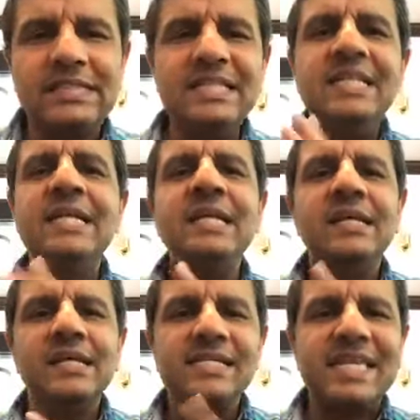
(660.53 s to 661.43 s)

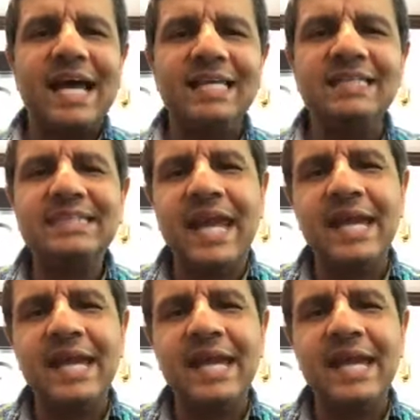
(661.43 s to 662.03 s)
t sine